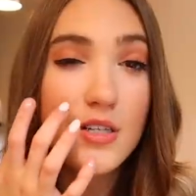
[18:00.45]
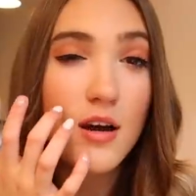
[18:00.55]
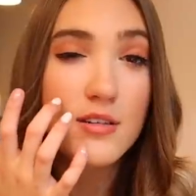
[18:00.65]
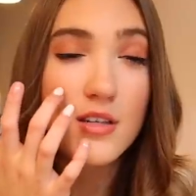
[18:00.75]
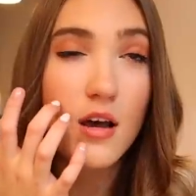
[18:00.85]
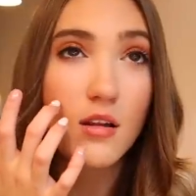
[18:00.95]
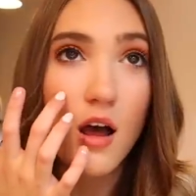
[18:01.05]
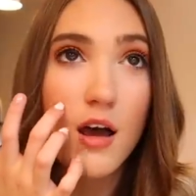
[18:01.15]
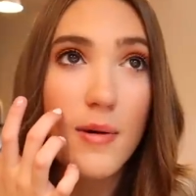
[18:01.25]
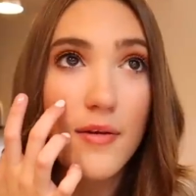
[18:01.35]
We talked a
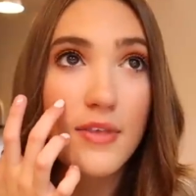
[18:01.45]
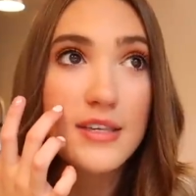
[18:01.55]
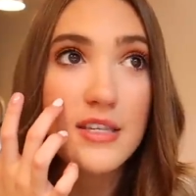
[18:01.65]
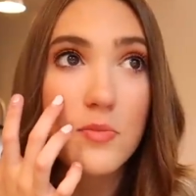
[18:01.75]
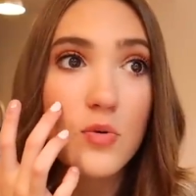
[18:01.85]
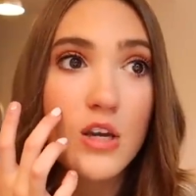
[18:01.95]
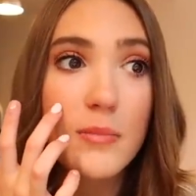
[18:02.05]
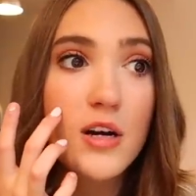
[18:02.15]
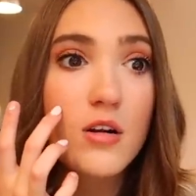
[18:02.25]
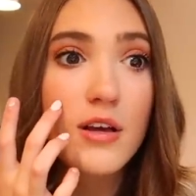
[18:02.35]
lot about this in
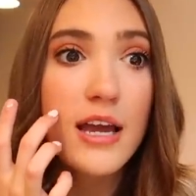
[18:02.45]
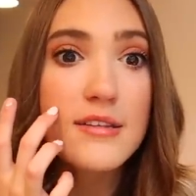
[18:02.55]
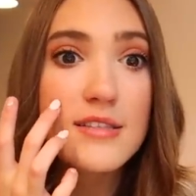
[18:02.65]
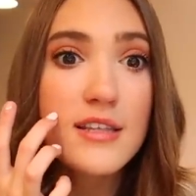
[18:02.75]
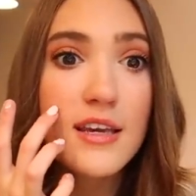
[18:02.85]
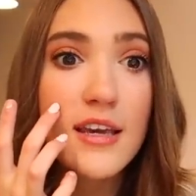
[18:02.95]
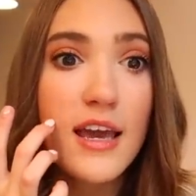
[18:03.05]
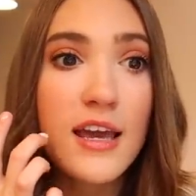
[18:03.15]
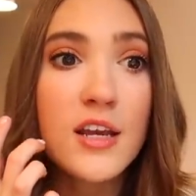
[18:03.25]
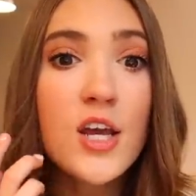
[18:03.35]
premarital counseling,
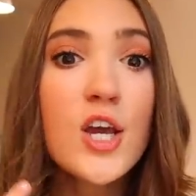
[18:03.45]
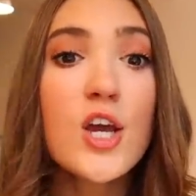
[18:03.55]
and